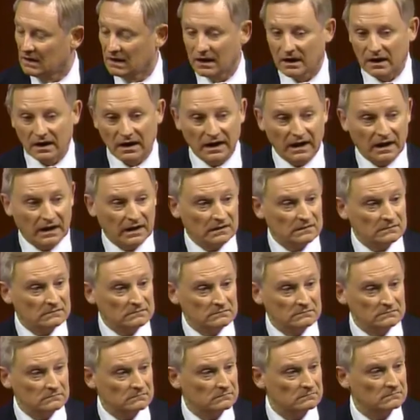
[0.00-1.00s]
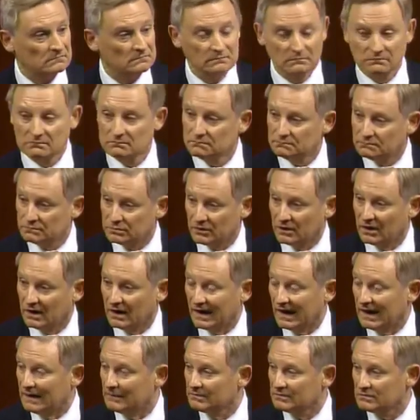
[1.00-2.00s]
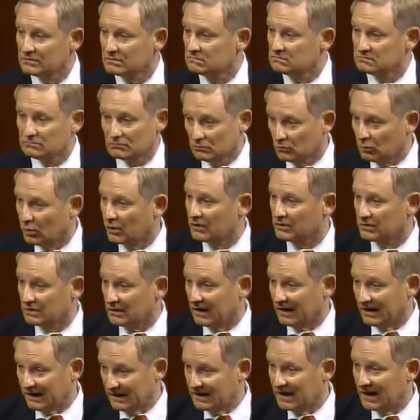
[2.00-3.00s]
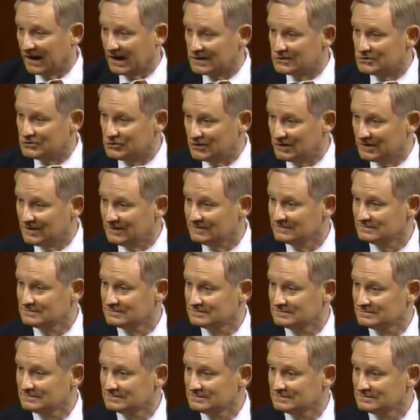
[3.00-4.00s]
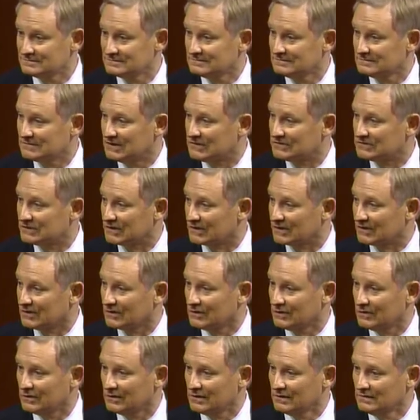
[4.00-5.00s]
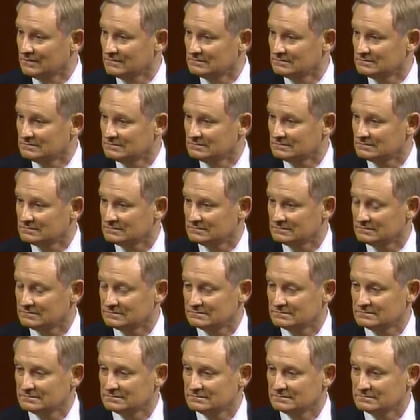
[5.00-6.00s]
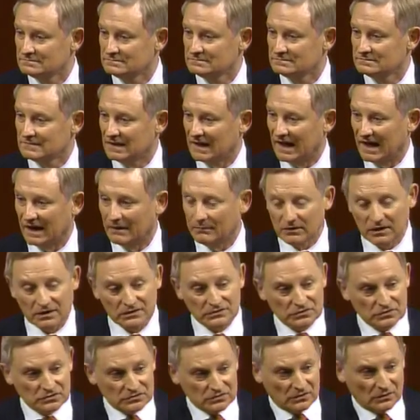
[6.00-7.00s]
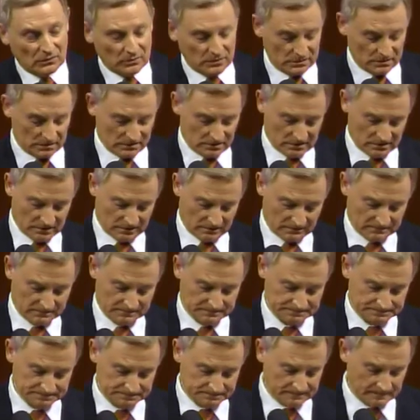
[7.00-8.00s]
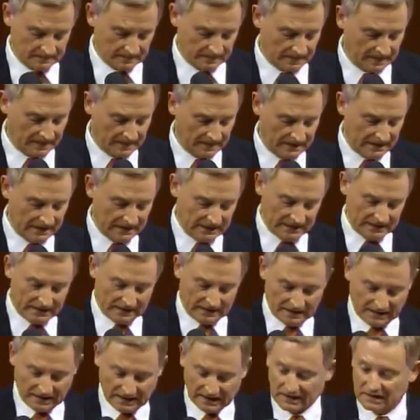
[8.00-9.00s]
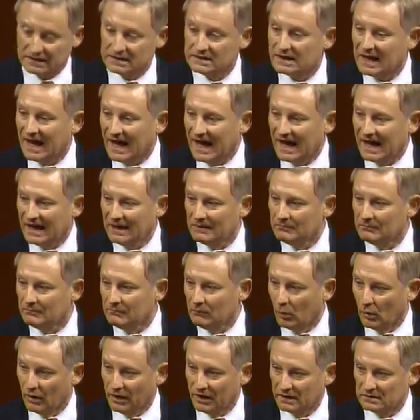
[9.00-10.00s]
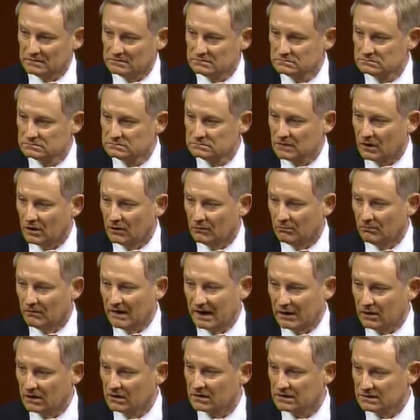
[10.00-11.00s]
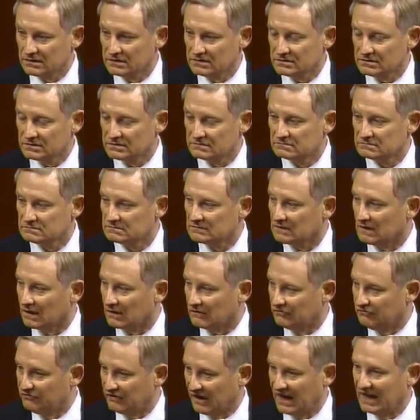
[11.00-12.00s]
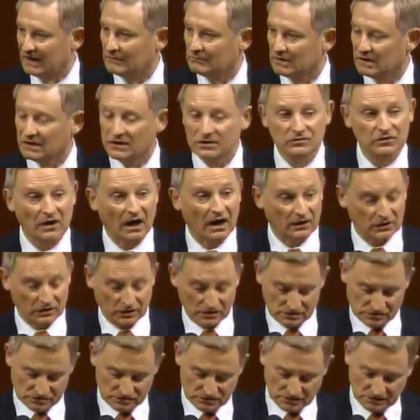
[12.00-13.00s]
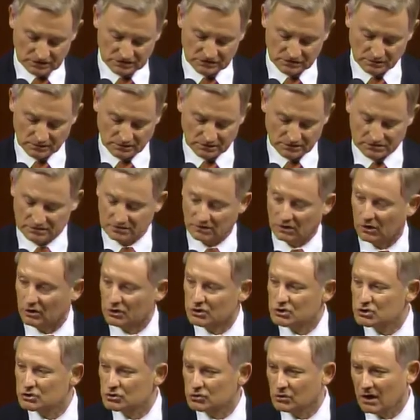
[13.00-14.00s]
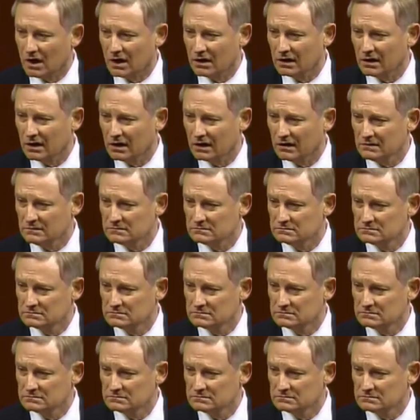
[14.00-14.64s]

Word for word: and perhaps whether AIG is included, how much is going to them. At a time when Americans, our families, our constituents are struggling